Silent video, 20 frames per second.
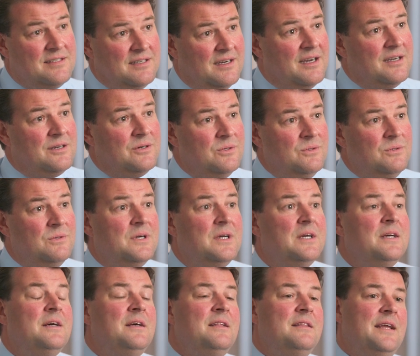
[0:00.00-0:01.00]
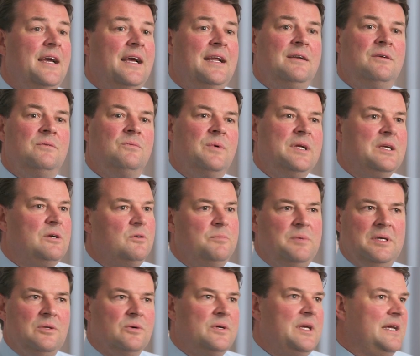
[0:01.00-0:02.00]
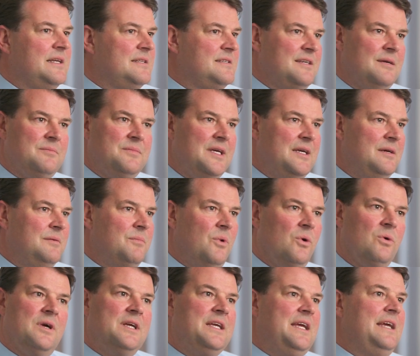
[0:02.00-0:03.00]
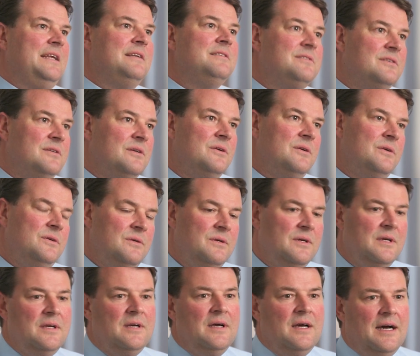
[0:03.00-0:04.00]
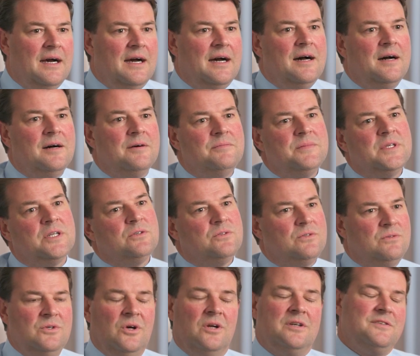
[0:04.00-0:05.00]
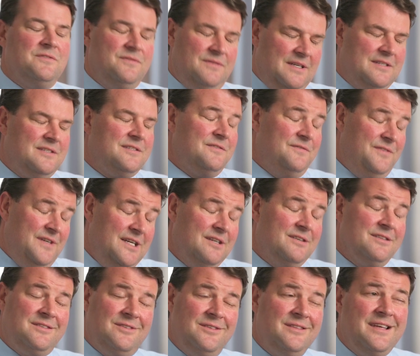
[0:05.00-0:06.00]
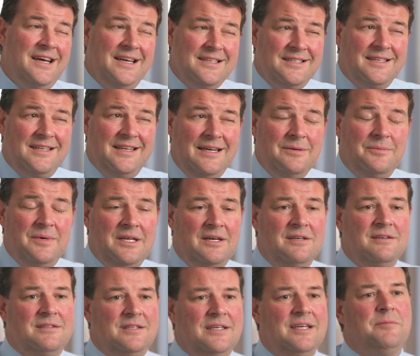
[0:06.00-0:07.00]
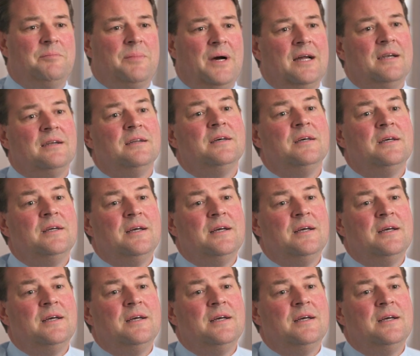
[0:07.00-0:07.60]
cycle, then we could be looking at something more akin to, uh, you know, not as, as severe as 2008, we don't think, but